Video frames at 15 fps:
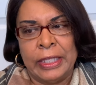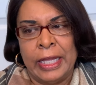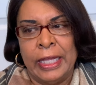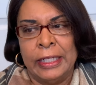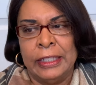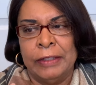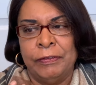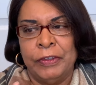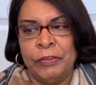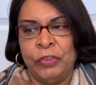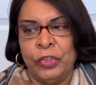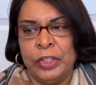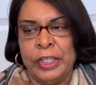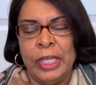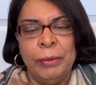And if
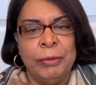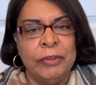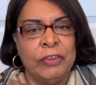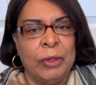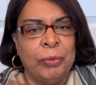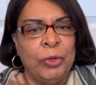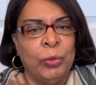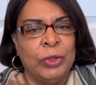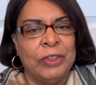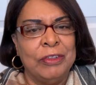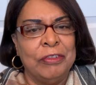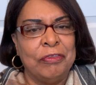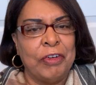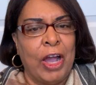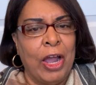you keep this up, you would
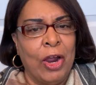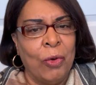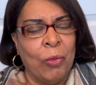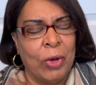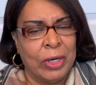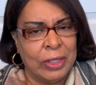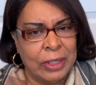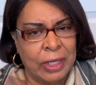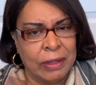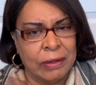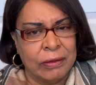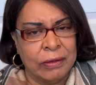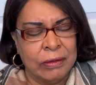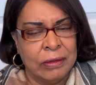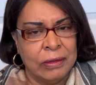devour one
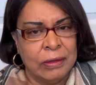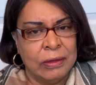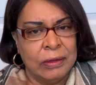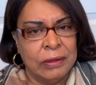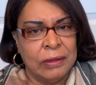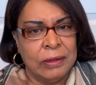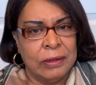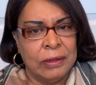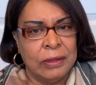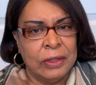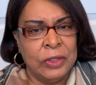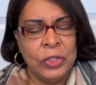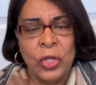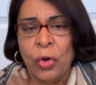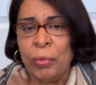another.
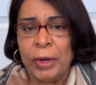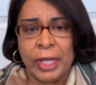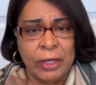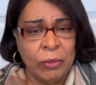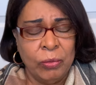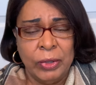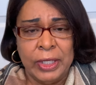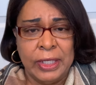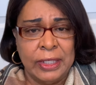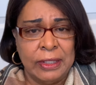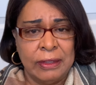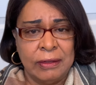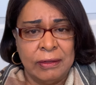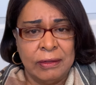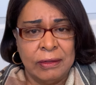Nobody
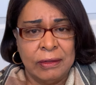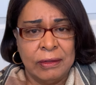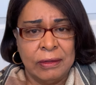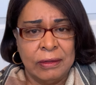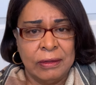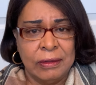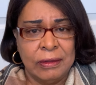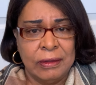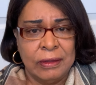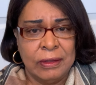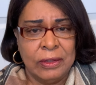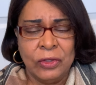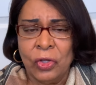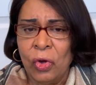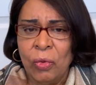wins.
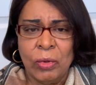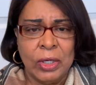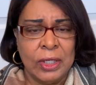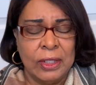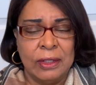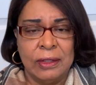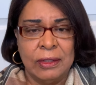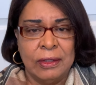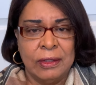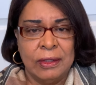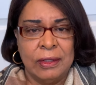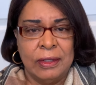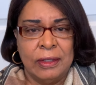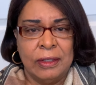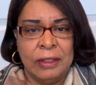No one.
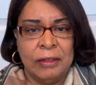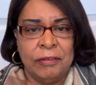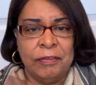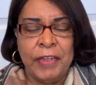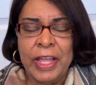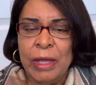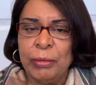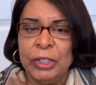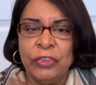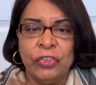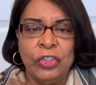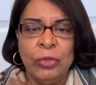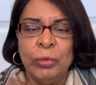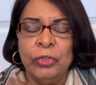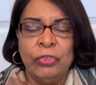Families,
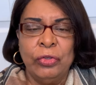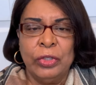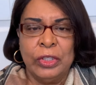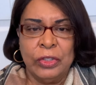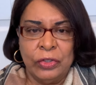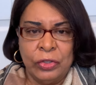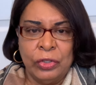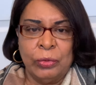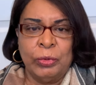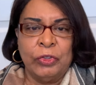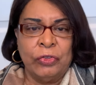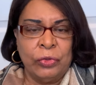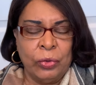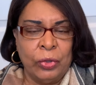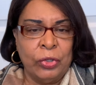do what you can do to
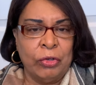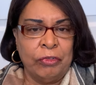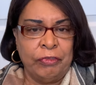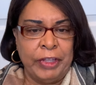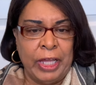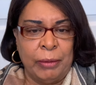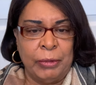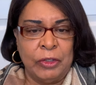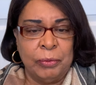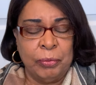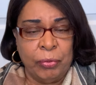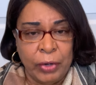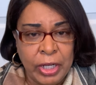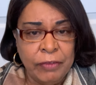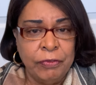restore your families.
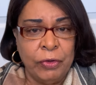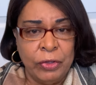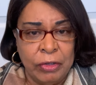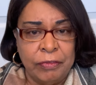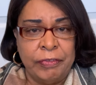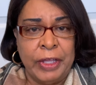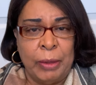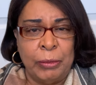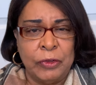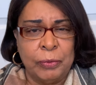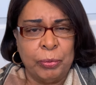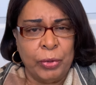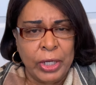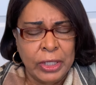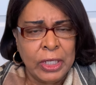Pray for your families.
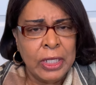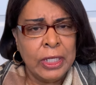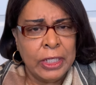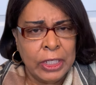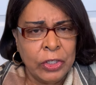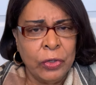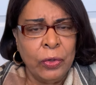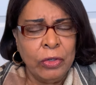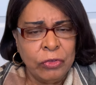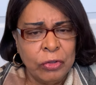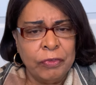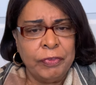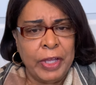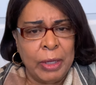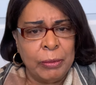Pray, encourage
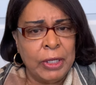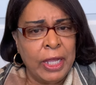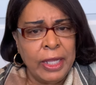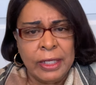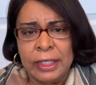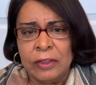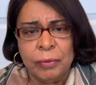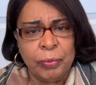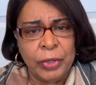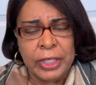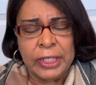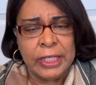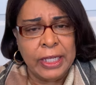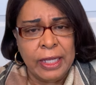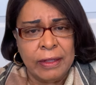your family. Hey, let's pray
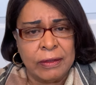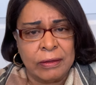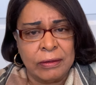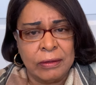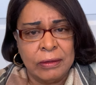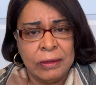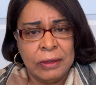together.